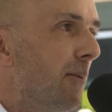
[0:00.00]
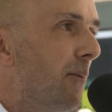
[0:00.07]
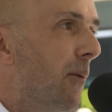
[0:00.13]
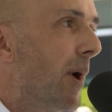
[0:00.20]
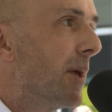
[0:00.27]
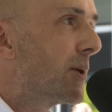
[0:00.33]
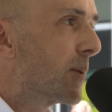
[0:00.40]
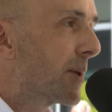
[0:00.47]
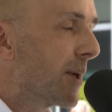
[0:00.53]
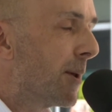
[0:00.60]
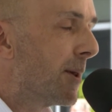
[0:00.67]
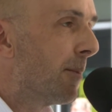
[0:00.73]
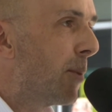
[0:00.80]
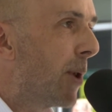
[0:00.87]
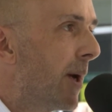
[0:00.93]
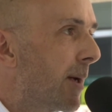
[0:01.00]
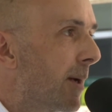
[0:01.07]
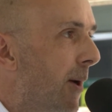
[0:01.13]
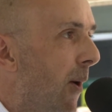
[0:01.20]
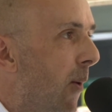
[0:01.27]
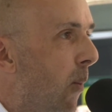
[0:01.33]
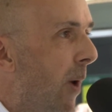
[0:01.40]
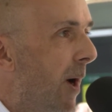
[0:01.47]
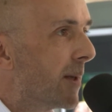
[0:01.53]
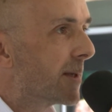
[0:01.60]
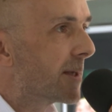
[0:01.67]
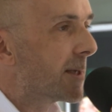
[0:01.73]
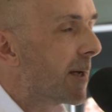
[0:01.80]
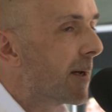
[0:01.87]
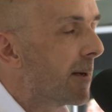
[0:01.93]
Fridge was on the blink on
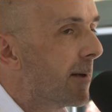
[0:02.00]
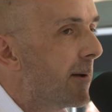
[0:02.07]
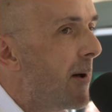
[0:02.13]
Wednesday.